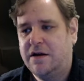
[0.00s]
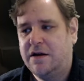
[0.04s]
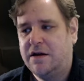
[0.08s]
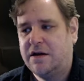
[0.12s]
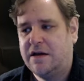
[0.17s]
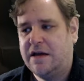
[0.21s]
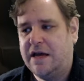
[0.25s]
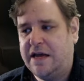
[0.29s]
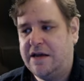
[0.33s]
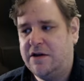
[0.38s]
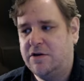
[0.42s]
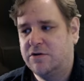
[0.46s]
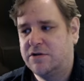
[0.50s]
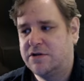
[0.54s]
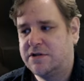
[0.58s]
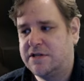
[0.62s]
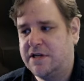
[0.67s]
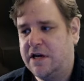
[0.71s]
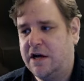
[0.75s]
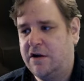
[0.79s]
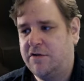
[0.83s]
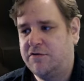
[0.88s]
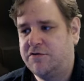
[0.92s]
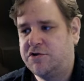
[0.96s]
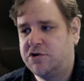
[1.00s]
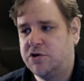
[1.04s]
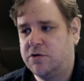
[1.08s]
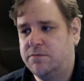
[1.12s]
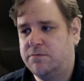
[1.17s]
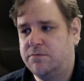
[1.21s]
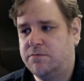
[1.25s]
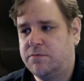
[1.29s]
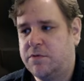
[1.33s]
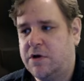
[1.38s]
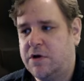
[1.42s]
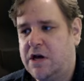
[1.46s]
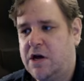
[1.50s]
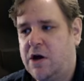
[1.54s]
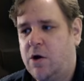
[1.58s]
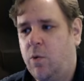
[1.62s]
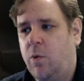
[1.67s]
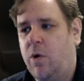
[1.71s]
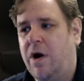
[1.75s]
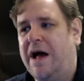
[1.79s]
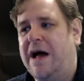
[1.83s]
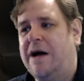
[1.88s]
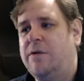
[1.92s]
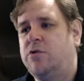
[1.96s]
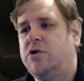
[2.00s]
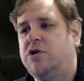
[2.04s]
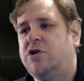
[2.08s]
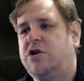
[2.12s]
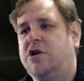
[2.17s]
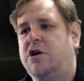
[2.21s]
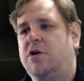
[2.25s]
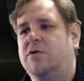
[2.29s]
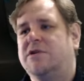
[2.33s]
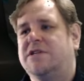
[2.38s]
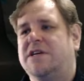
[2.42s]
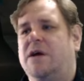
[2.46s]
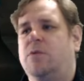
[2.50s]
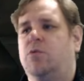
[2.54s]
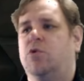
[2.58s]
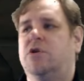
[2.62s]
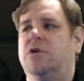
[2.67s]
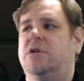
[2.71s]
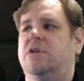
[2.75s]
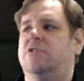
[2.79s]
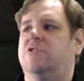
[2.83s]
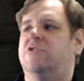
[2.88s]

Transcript: get yourself some... What I would do is I wouldn't